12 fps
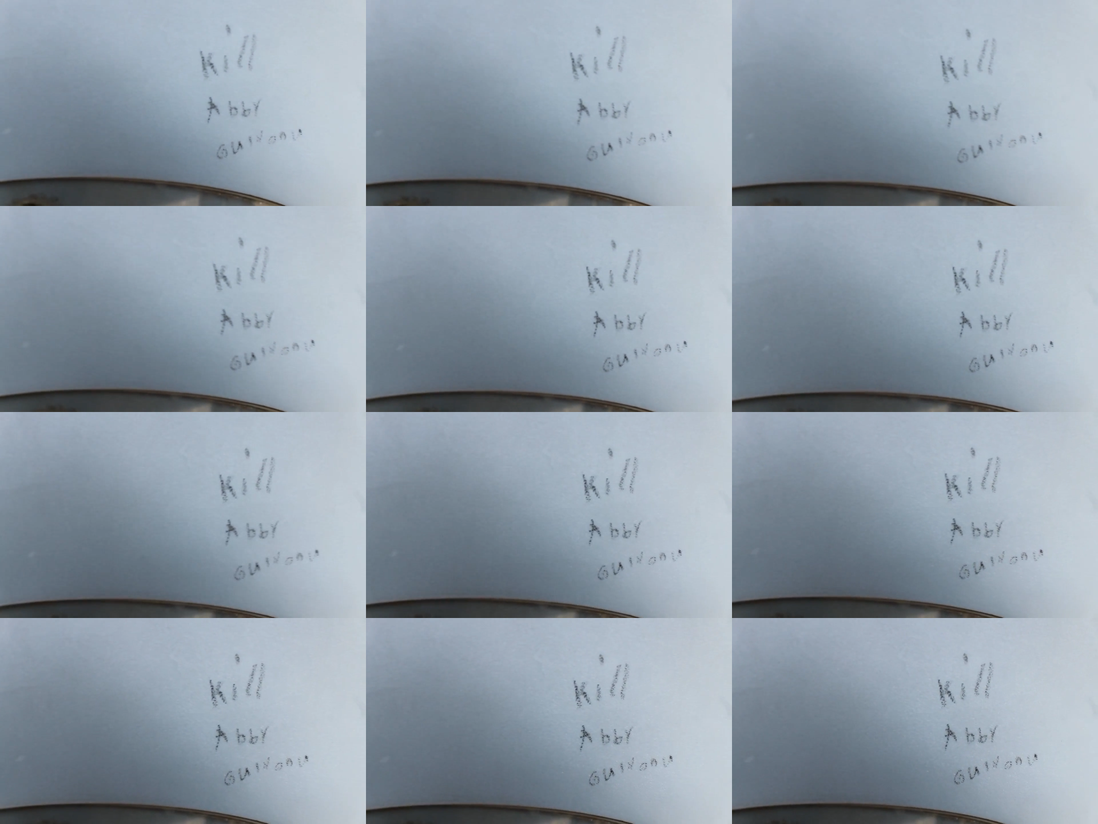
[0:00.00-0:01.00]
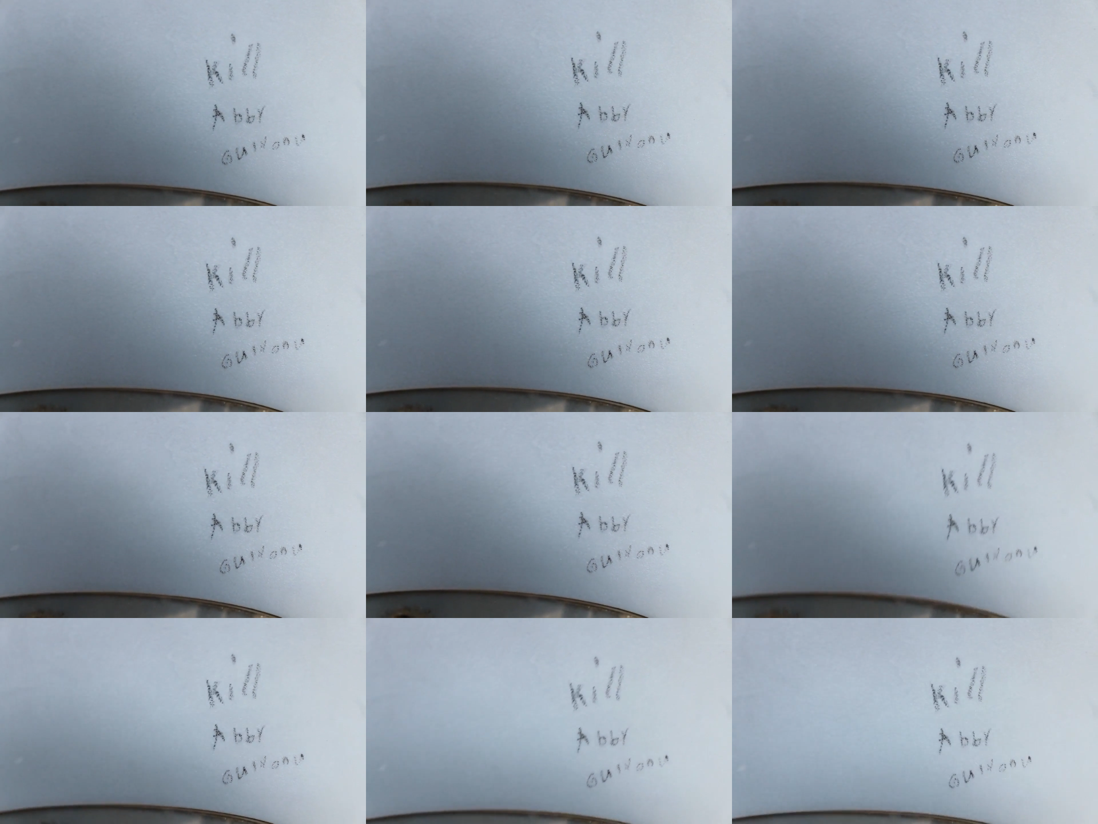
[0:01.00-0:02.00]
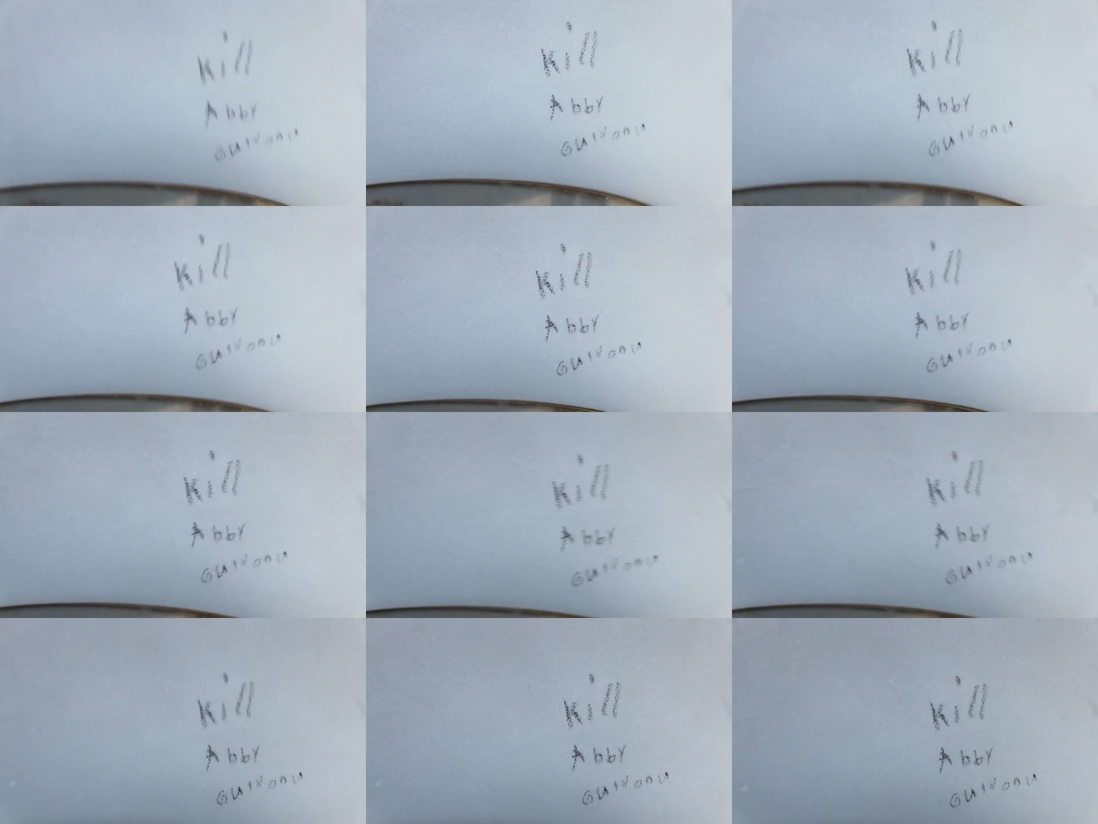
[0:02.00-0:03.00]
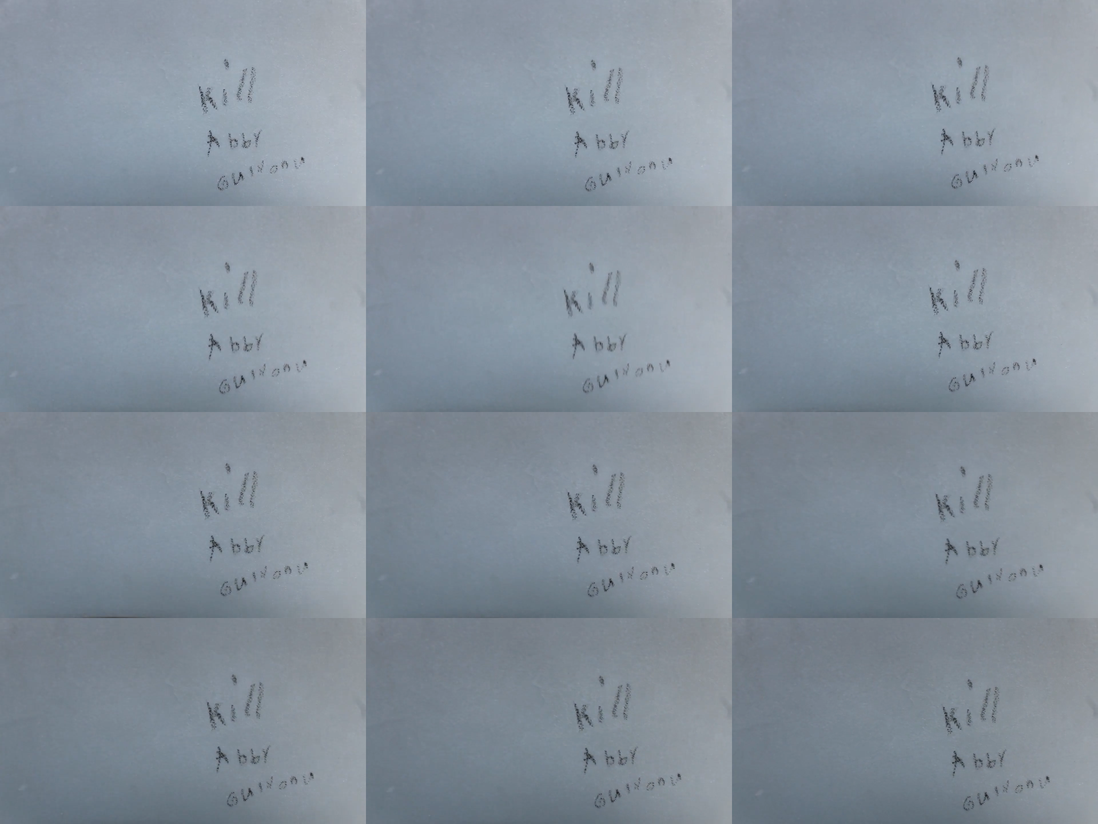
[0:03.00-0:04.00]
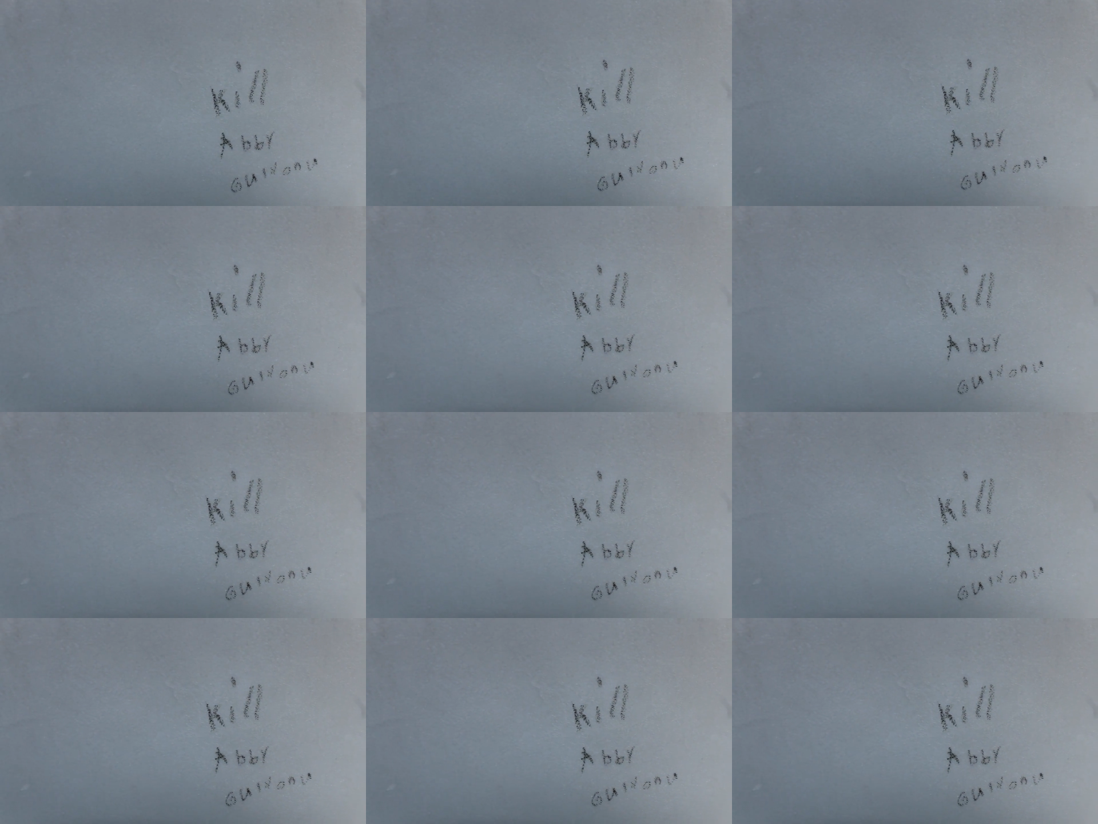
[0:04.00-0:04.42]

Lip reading: No face is visible, so there are no lips to read.